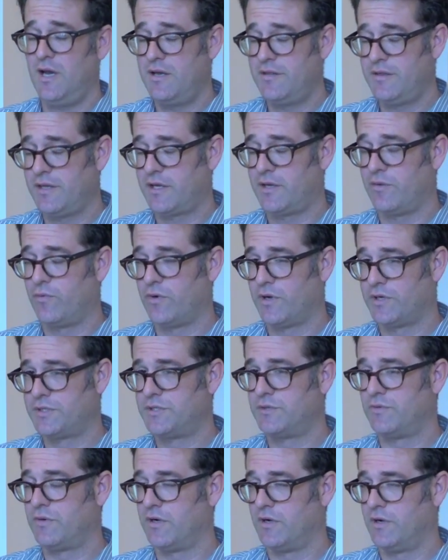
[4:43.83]
I think it
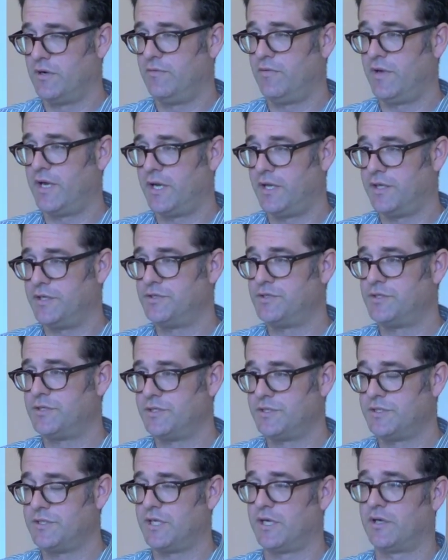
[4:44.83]
works to our advantage
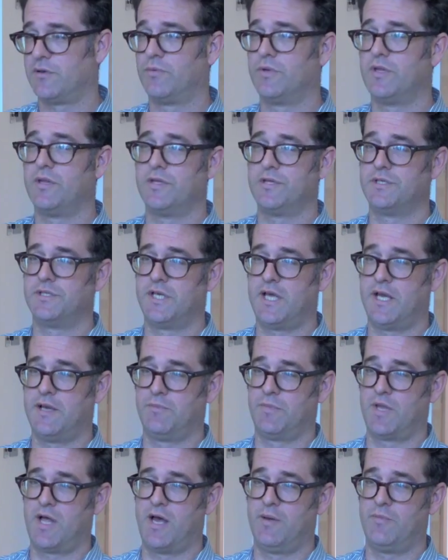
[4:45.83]
to stick with this
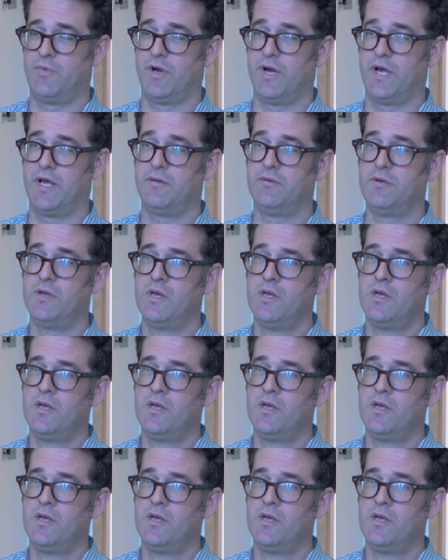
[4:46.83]
name library.